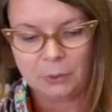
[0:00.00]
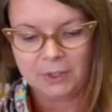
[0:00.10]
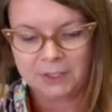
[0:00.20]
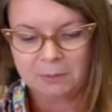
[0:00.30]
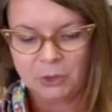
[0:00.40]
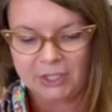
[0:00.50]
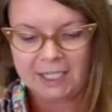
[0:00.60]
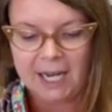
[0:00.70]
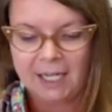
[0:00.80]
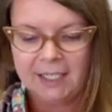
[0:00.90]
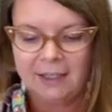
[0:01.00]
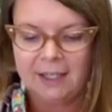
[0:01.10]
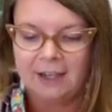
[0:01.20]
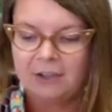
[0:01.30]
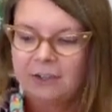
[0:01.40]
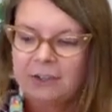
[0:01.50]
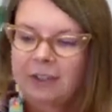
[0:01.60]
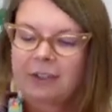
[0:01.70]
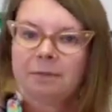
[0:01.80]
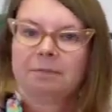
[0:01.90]
wanted more than anything
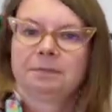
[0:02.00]
else.